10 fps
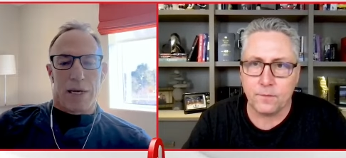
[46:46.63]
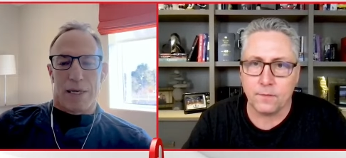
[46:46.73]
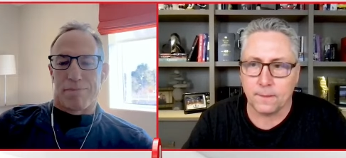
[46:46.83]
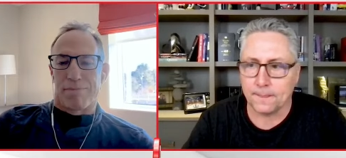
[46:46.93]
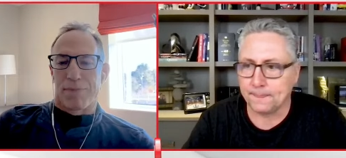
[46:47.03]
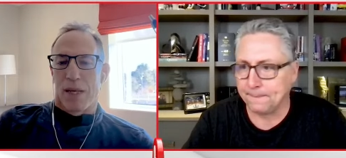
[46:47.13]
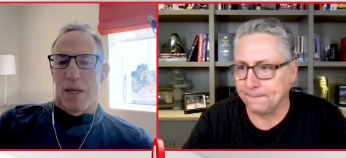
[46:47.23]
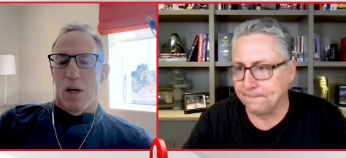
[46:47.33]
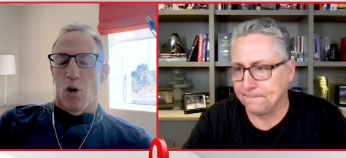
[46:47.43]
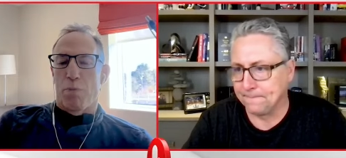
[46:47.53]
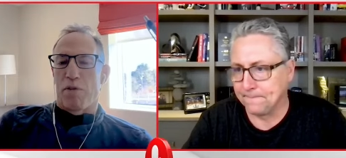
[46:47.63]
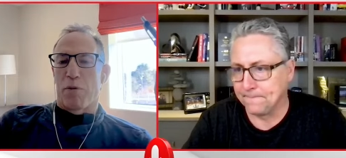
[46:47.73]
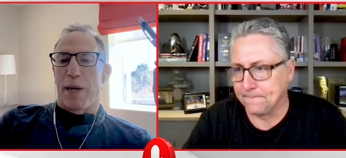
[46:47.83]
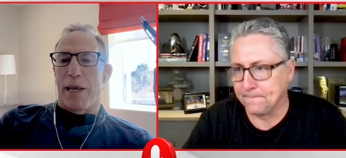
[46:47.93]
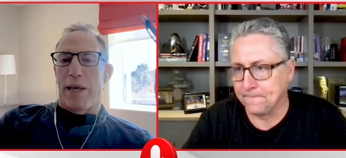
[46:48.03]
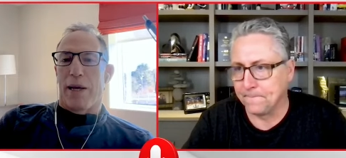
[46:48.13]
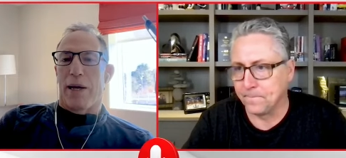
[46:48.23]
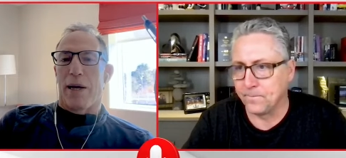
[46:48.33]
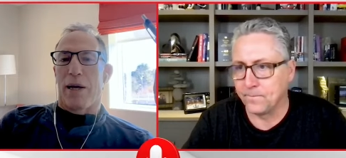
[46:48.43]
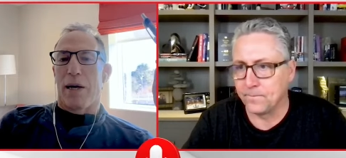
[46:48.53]
Speaker 1: um, Hope everybody
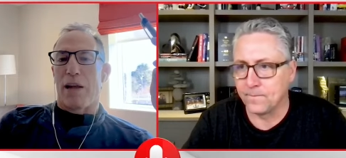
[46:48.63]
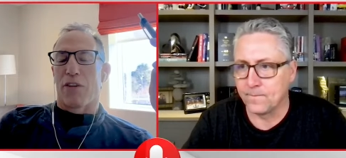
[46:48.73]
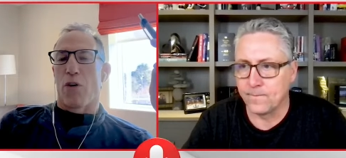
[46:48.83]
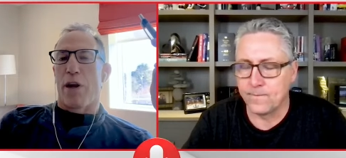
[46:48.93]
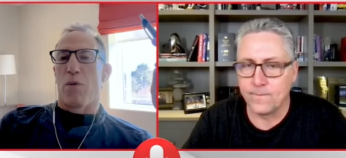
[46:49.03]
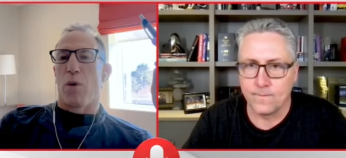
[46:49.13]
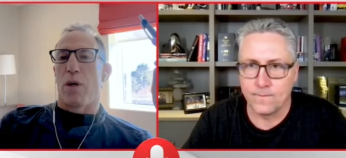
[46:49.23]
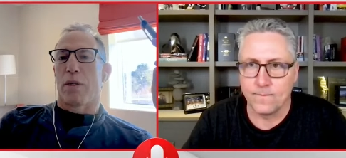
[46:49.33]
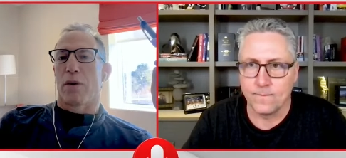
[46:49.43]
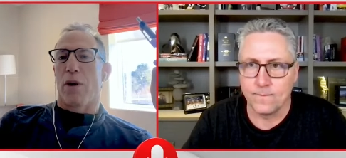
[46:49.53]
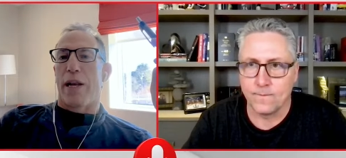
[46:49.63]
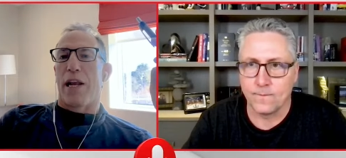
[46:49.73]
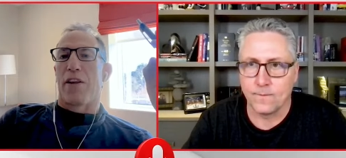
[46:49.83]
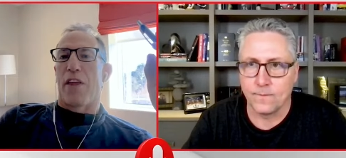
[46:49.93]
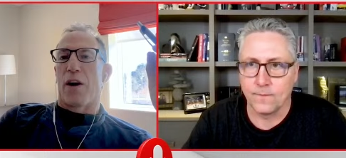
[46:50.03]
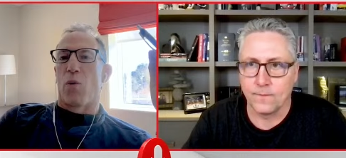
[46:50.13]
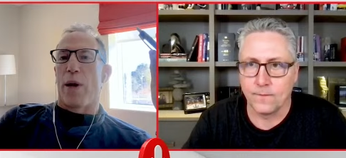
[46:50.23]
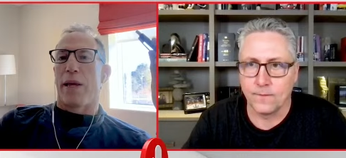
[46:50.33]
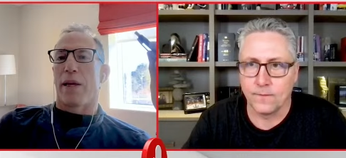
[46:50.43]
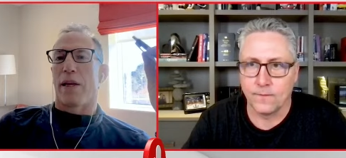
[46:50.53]
uh, has a great, great end of their
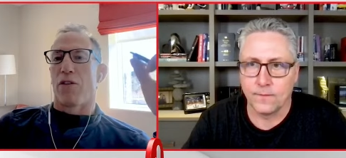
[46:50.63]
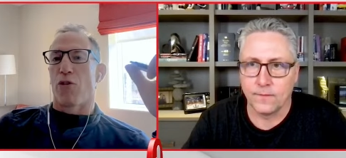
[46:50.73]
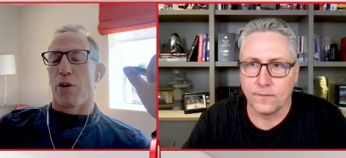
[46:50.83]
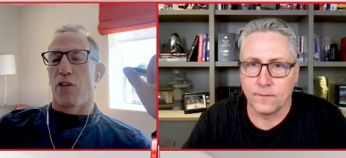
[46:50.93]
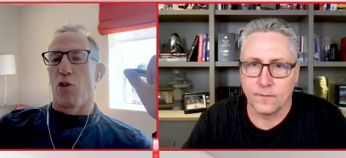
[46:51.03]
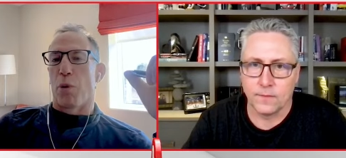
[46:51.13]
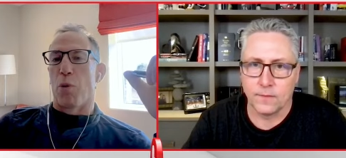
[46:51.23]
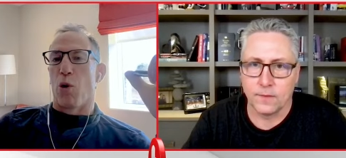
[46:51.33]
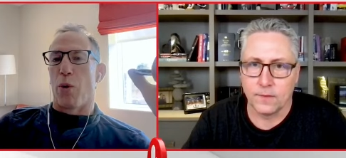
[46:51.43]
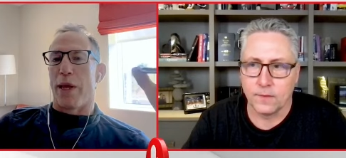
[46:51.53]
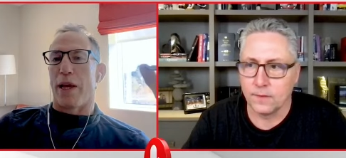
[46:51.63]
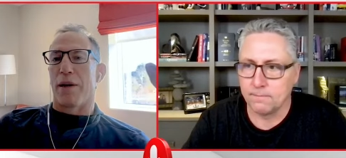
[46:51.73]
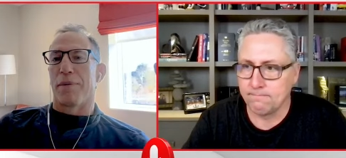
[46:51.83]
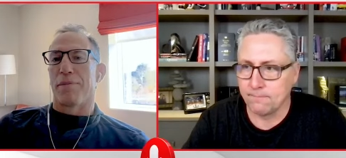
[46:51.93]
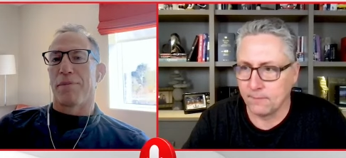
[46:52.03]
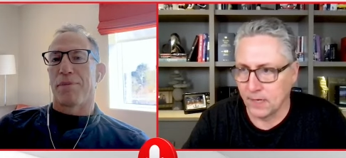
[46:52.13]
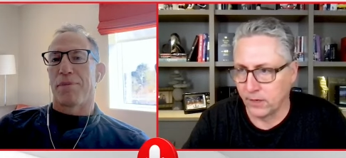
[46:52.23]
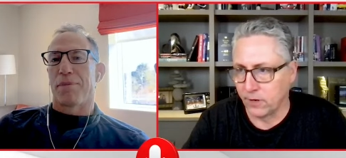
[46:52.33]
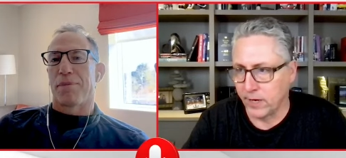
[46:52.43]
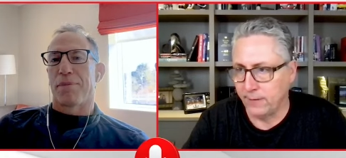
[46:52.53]
week and enjoy Super Bowl weekend.
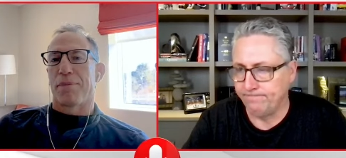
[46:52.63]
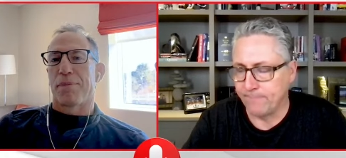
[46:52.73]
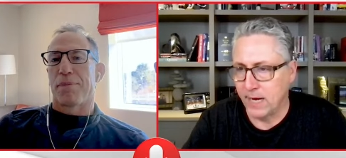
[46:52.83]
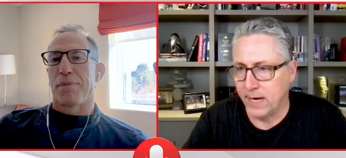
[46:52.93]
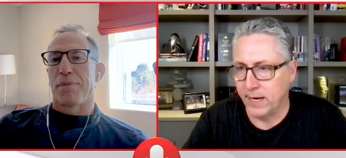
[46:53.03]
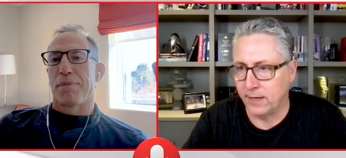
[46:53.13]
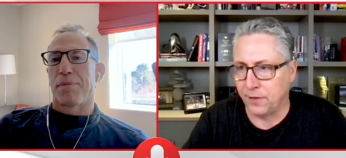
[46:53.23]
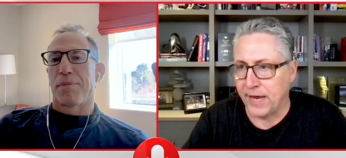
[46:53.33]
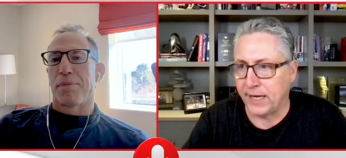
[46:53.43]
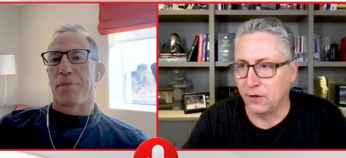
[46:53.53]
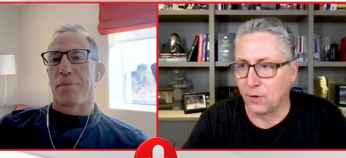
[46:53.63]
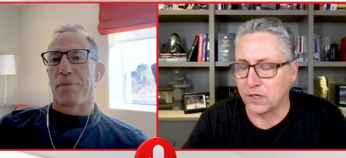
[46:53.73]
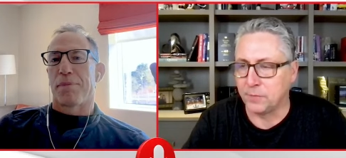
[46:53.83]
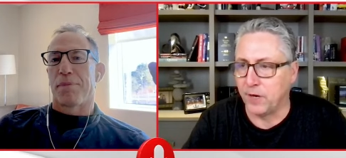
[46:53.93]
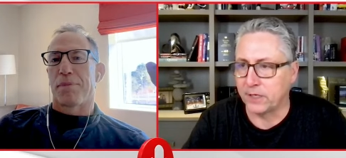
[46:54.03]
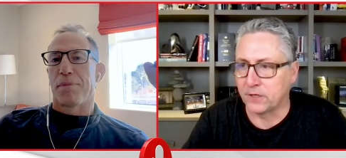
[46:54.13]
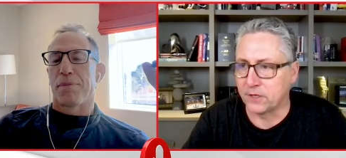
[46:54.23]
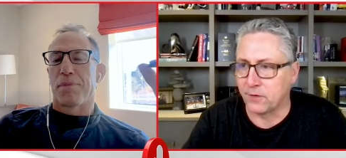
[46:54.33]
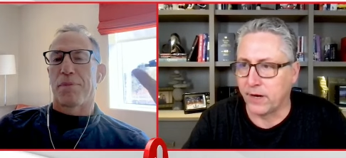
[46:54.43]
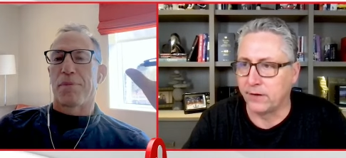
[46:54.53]
Speaker 2: Agreed. And thank you to our sponsors,
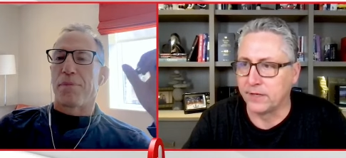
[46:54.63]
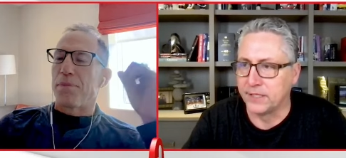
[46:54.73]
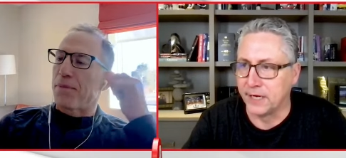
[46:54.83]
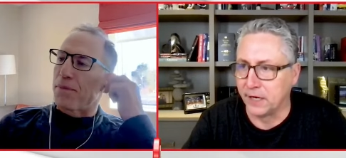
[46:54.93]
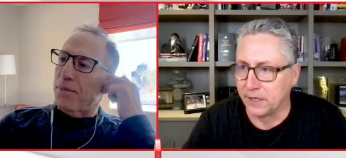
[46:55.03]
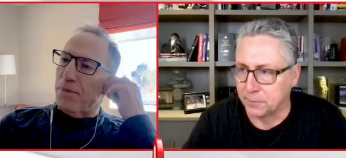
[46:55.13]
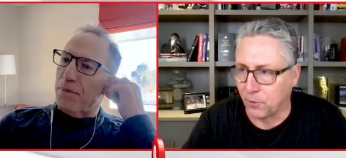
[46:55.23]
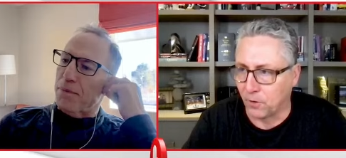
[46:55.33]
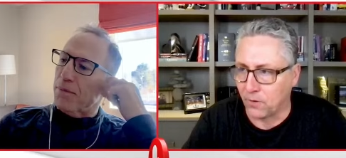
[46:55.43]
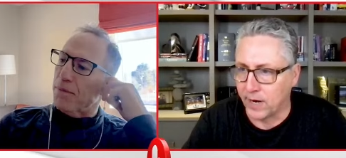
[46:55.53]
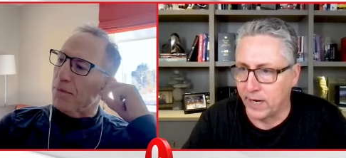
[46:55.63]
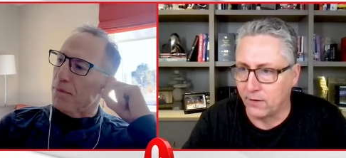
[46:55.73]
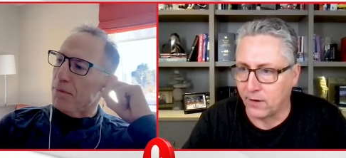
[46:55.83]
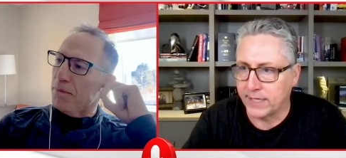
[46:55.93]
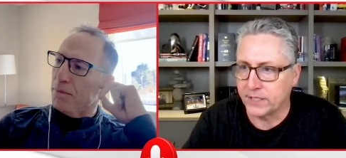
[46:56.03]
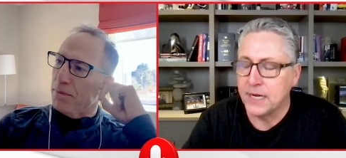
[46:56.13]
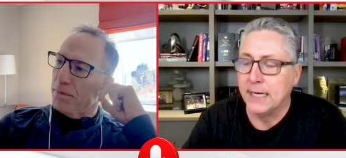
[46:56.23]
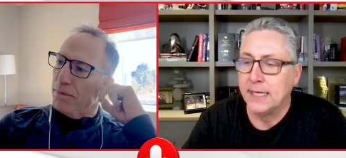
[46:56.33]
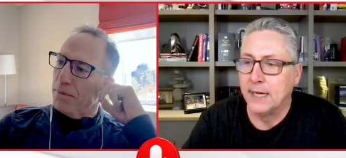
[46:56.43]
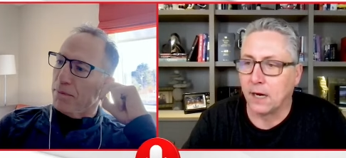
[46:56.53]
Ray, who continue to support Ray and Dregs.
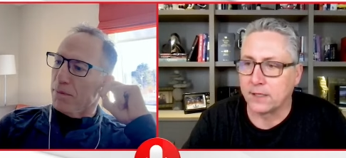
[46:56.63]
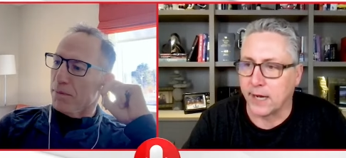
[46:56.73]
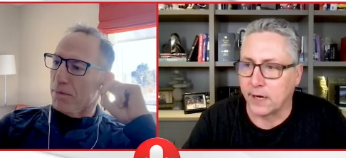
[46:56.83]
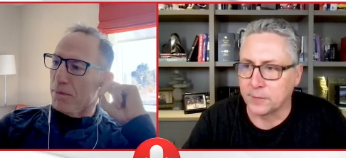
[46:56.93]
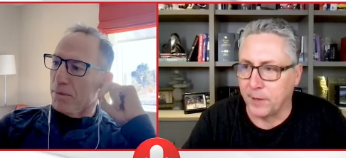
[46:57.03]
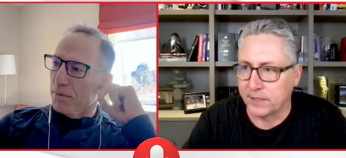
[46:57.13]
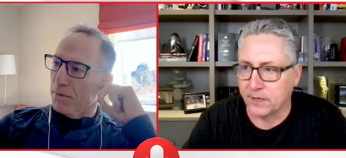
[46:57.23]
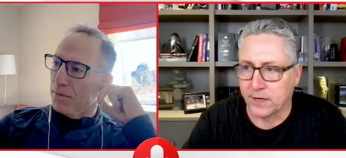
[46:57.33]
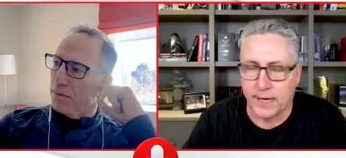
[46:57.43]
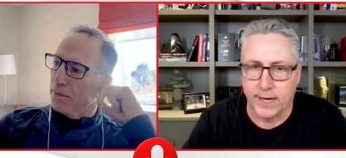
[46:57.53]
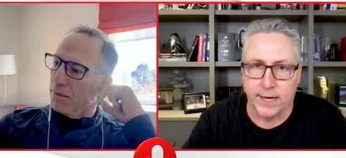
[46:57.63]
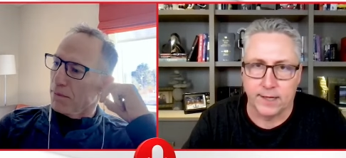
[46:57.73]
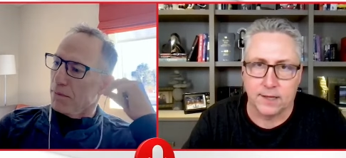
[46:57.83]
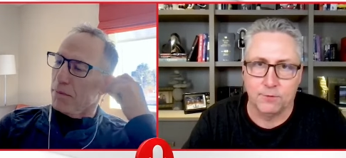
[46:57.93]
Our title sponsor, Canadian Club